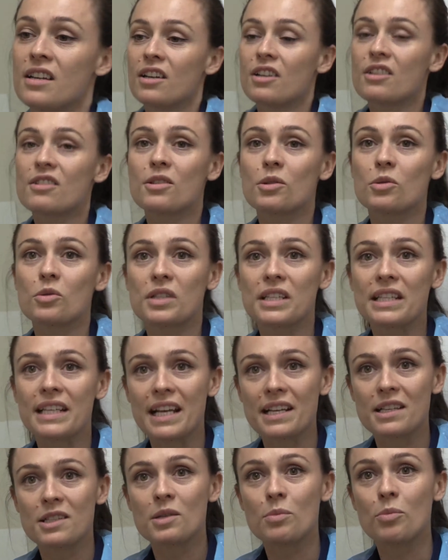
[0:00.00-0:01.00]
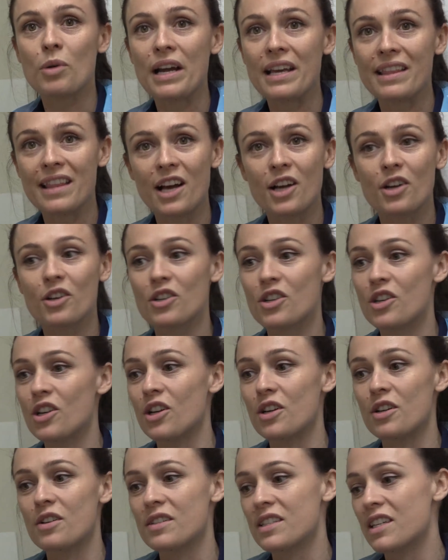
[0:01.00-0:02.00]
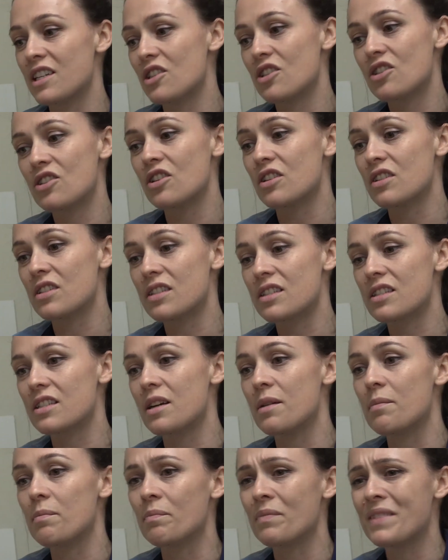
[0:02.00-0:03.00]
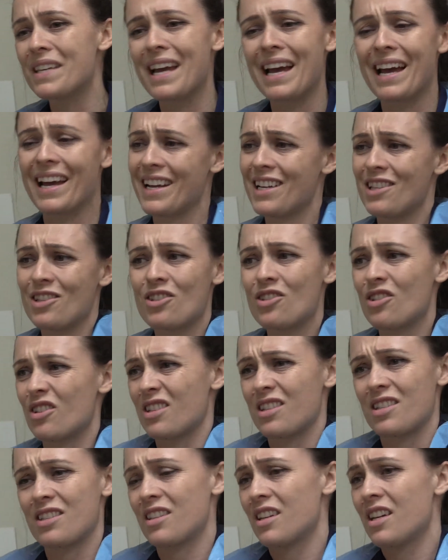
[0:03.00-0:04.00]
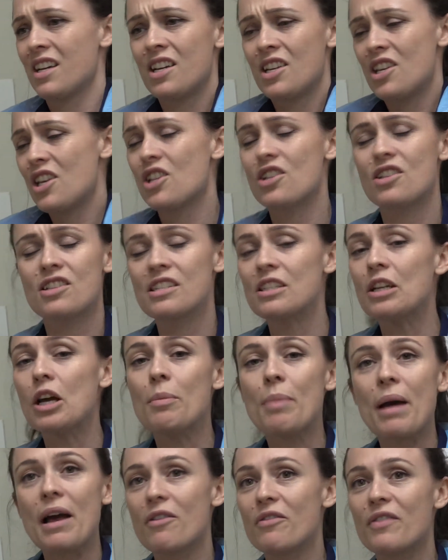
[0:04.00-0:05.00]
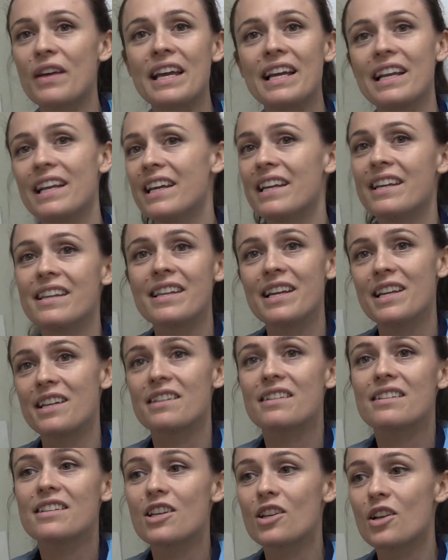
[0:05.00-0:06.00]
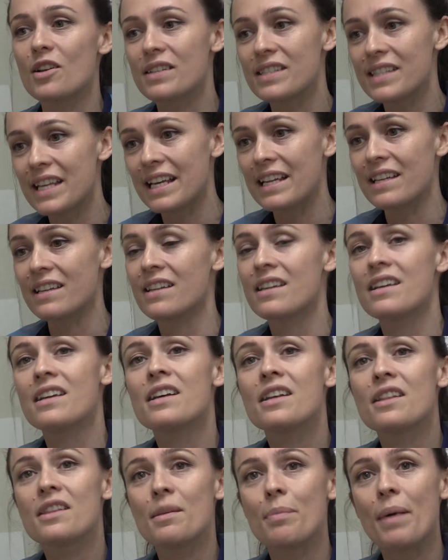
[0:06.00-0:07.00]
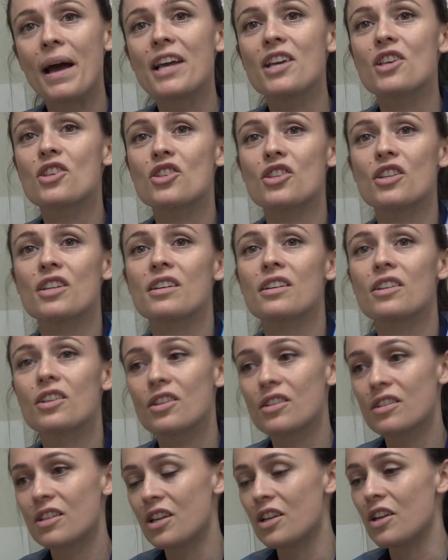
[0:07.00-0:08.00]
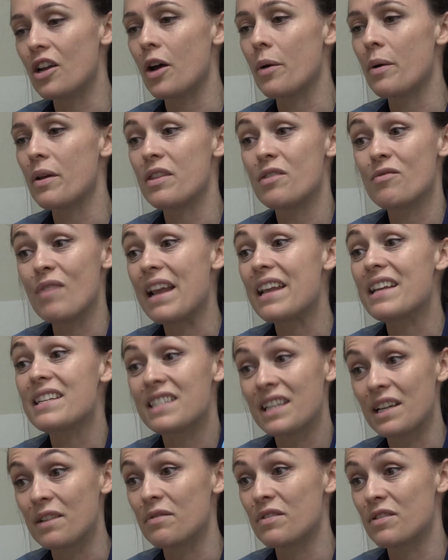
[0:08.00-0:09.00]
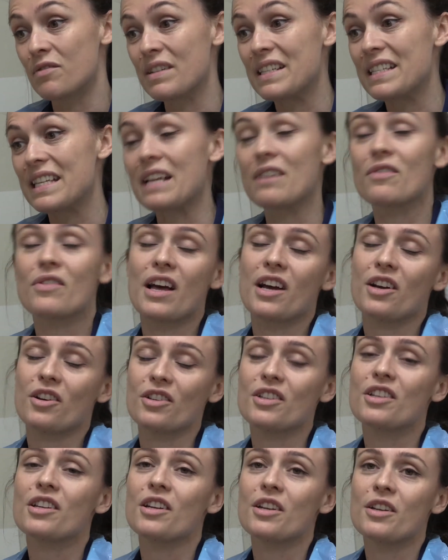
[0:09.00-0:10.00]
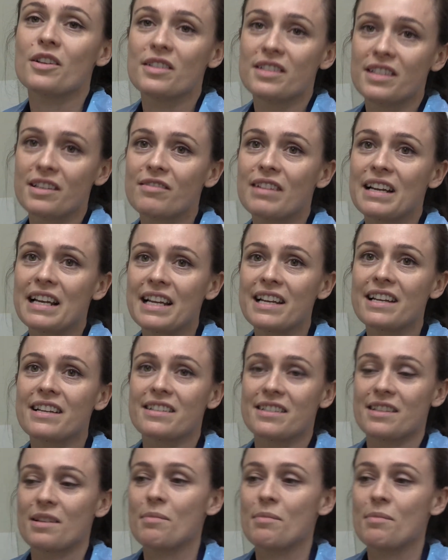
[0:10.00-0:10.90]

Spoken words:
consultant gets to break that good news, it's just, yeah, it's just, there's no better feeling than, you know, seeing the patient, you know, and the relatives receive that good news. It really is